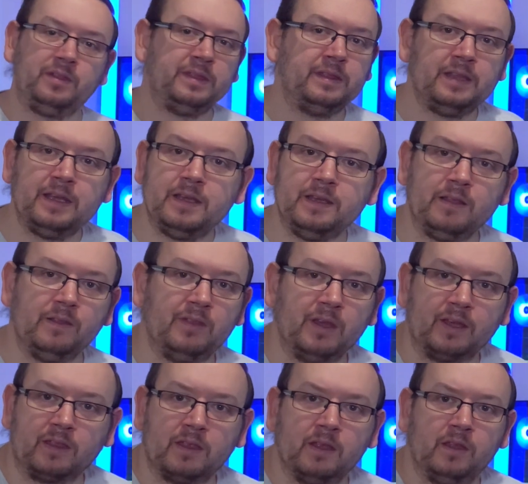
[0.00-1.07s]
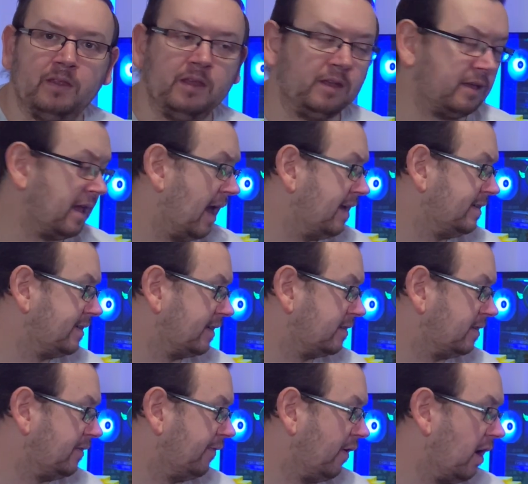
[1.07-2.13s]
The
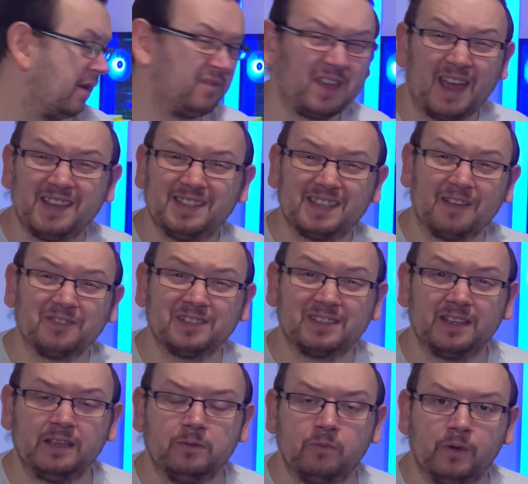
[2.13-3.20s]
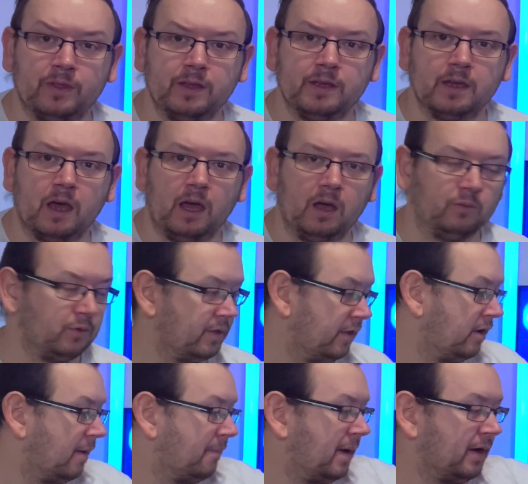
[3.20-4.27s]
K65, K70 with the
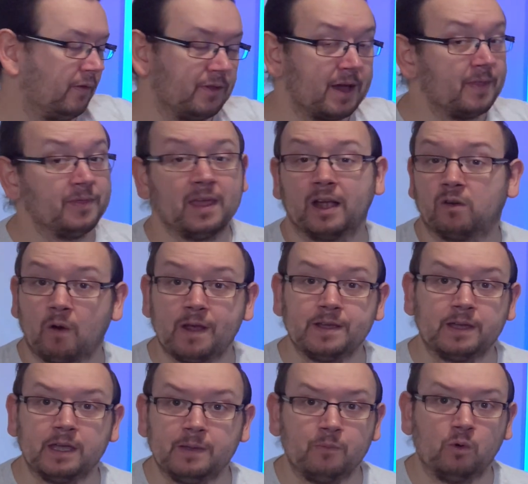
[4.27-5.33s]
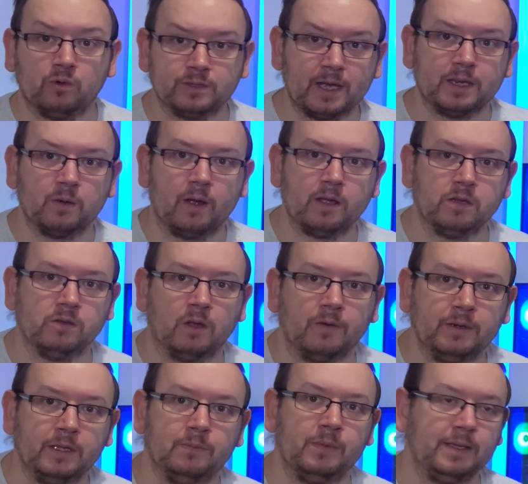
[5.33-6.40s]
numpad on the end, they're great keyboards anyway. You don't
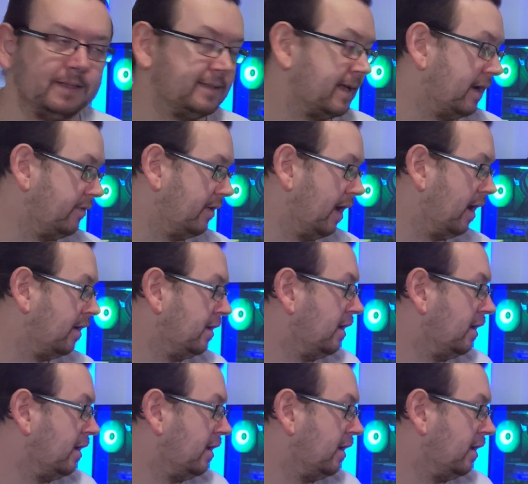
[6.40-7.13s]
need me to tell you that.